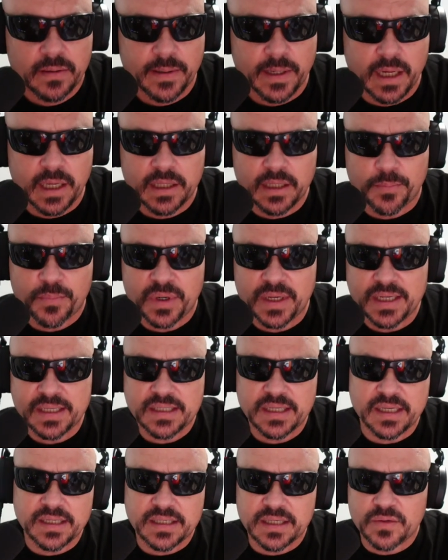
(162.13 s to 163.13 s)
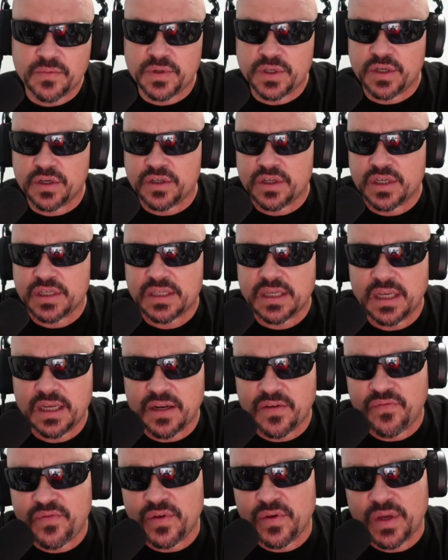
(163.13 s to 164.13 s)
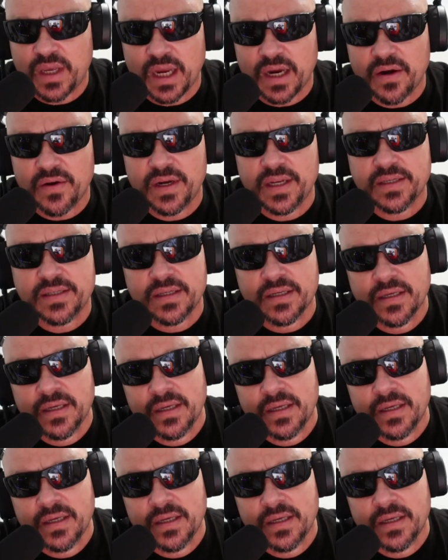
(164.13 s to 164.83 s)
In the preseason, when you're just getting a few carries,